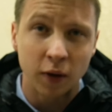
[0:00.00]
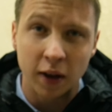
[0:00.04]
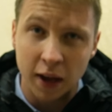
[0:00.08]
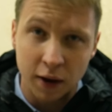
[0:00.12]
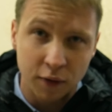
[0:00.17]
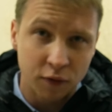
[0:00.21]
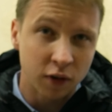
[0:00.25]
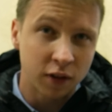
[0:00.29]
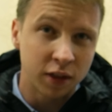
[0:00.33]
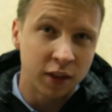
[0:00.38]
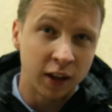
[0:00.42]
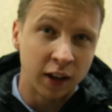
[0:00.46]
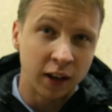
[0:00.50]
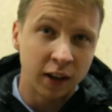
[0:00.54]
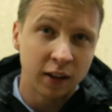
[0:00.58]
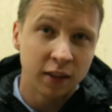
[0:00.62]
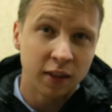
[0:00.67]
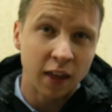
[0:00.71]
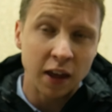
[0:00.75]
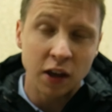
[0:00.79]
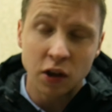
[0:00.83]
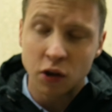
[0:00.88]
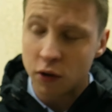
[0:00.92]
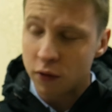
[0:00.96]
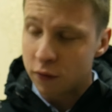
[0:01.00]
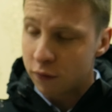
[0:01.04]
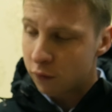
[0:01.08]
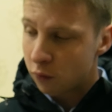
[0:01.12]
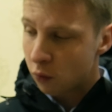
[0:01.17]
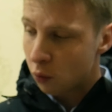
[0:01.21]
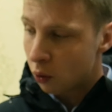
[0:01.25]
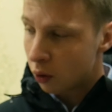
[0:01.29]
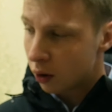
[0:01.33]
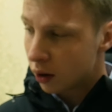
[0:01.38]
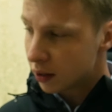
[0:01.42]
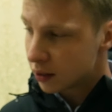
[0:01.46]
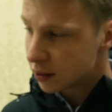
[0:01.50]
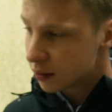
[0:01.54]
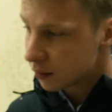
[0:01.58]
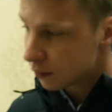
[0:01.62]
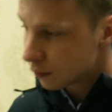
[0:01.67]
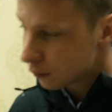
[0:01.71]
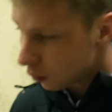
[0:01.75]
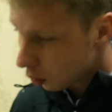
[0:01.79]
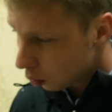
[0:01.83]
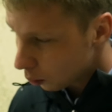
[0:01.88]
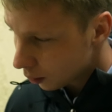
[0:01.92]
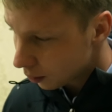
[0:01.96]
everything. Thank you for
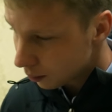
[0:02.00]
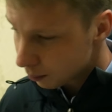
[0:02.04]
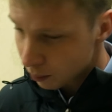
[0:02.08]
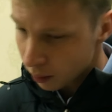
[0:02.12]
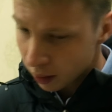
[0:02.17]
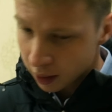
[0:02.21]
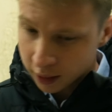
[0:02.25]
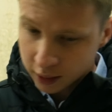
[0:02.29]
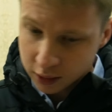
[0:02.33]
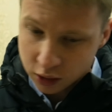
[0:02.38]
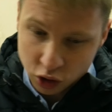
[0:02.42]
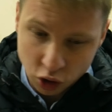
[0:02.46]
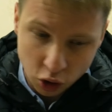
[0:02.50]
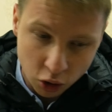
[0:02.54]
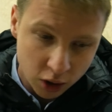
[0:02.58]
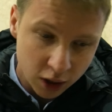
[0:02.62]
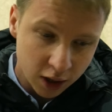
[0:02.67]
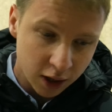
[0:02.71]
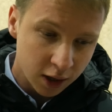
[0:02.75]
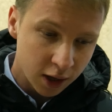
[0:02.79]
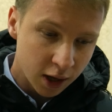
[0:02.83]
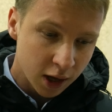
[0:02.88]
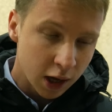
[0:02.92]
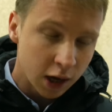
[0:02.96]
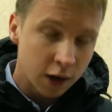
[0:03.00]
following my journey,